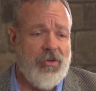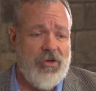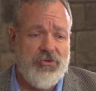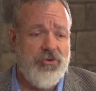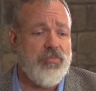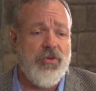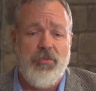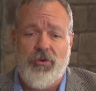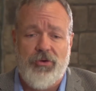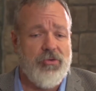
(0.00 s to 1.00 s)
a trip to
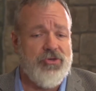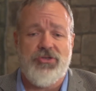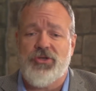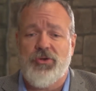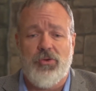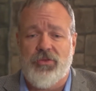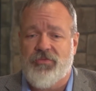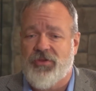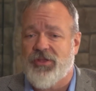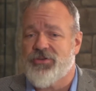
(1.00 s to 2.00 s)
Bordeaux just to go to the
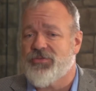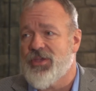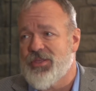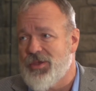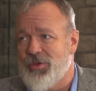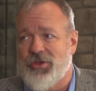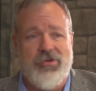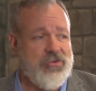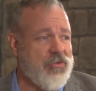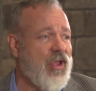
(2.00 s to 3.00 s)
village of
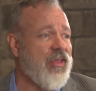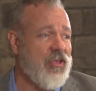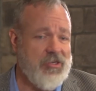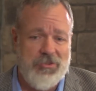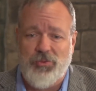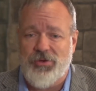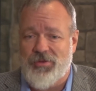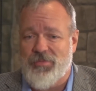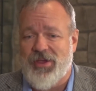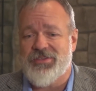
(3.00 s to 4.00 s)
Saint-Emilion, I think, is worth
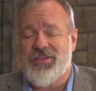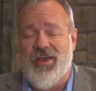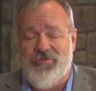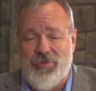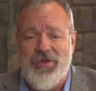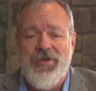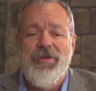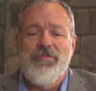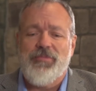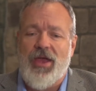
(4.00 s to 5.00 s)
it by itself.
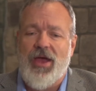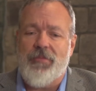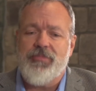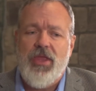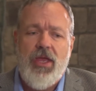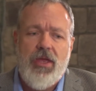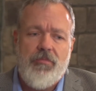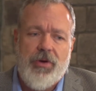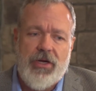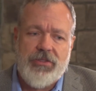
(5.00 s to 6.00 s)

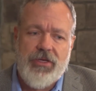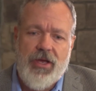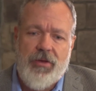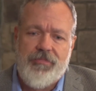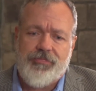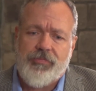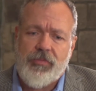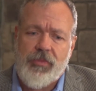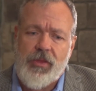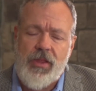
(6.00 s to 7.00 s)
But
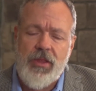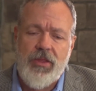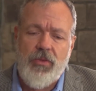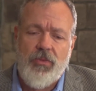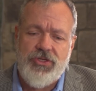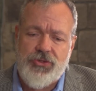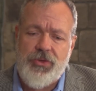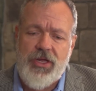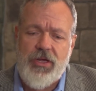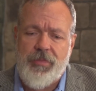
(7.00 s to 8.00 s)
what's
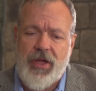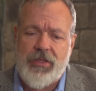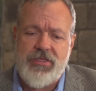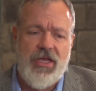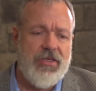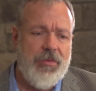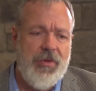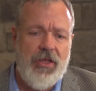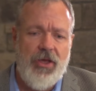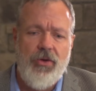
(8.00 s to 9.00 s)
unique about
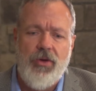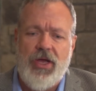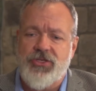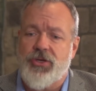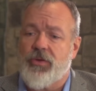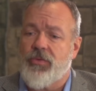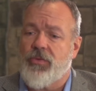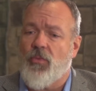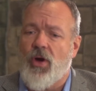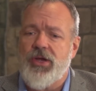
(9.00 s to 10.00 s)
Saint-Emilion as a
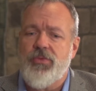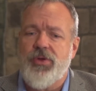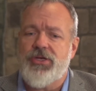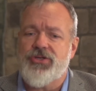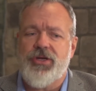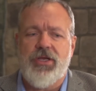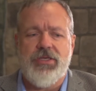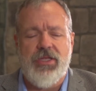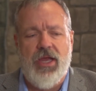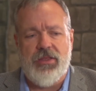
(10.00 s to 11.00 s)
wine region
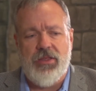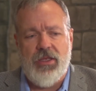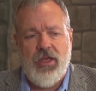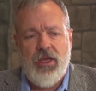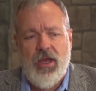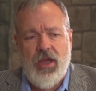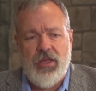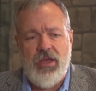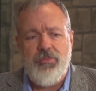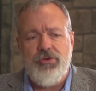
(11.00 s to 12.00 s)
is that
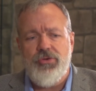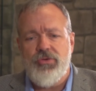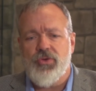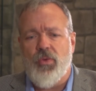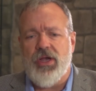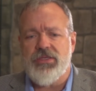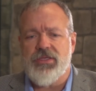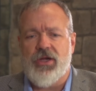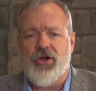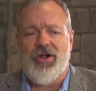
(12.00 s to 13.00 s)
they produce wines
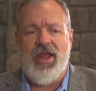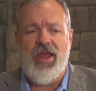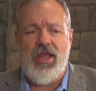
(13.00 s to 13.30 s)
that are